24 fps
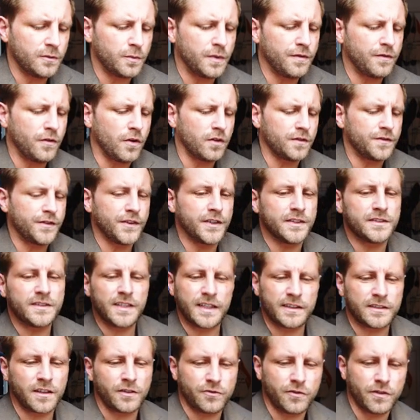we've got for
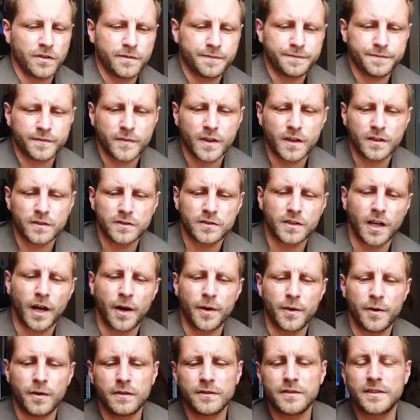$600.
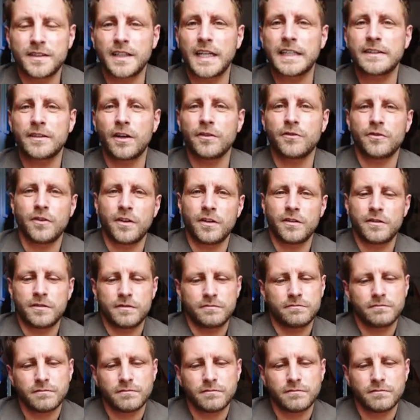So $600